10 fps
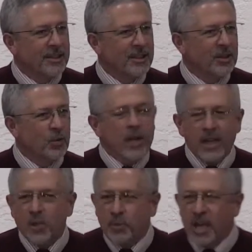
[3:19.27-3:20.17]
We
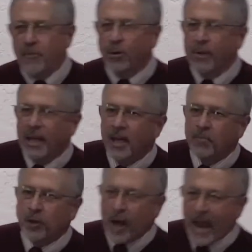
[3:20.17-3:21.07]
as people begin
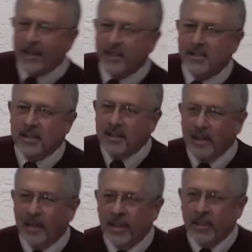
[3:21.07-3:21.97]
practicing
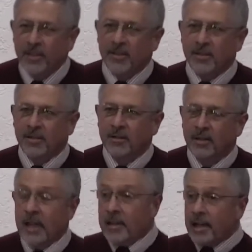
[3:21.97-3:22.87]
things
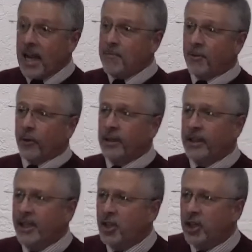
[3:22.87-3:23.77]
in the name of
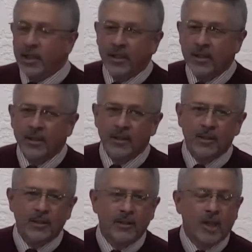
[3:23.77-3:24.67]
religion
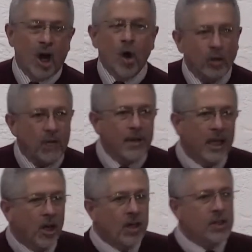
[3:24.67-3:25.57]
only
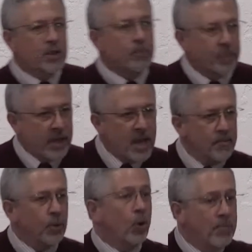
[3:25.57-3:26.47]
because
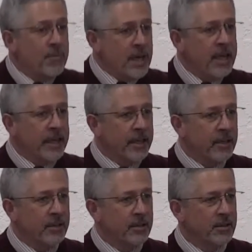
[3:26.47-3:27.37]
people or
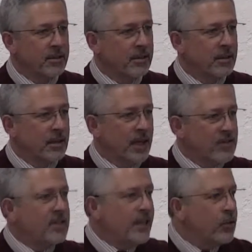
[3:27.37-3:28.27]
men have
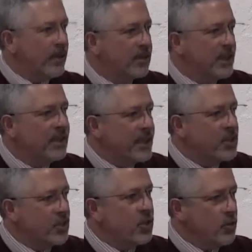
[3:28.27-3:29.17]
said, let's
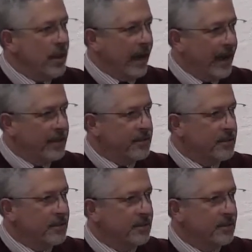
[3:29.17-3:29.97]
do that.